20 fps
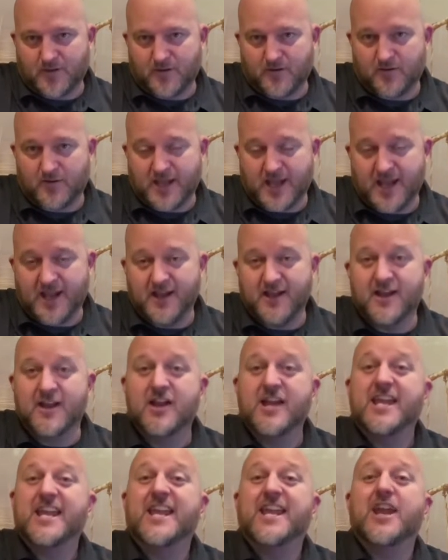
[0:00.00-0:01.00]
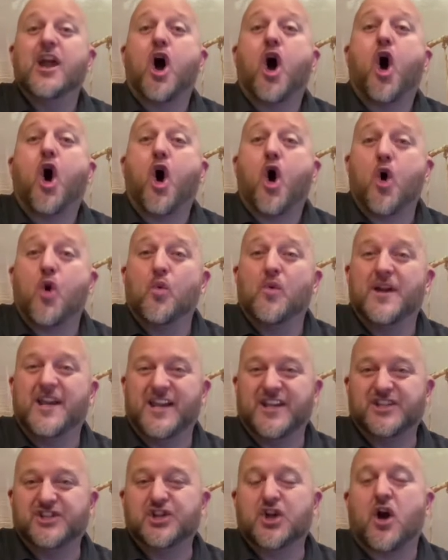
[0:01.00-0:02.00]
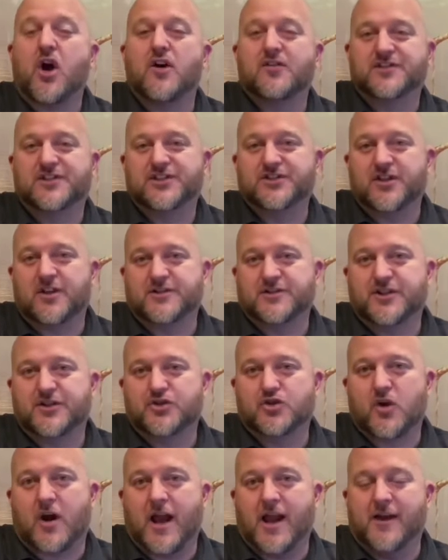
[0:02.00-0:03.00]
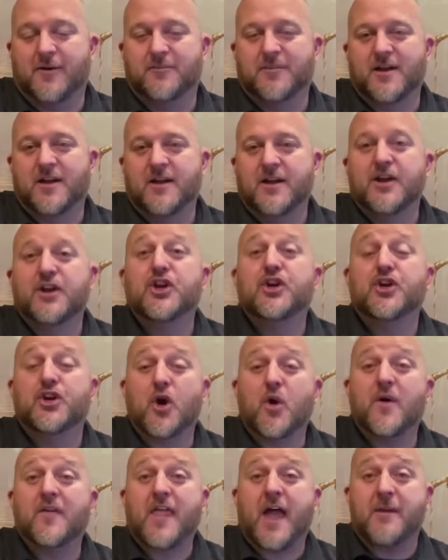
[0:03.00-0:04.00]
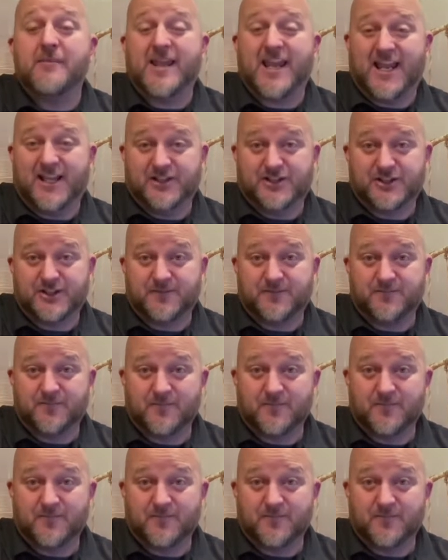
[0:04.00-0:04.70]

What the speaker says: Okay? He always causes us to triumph. You know what that means?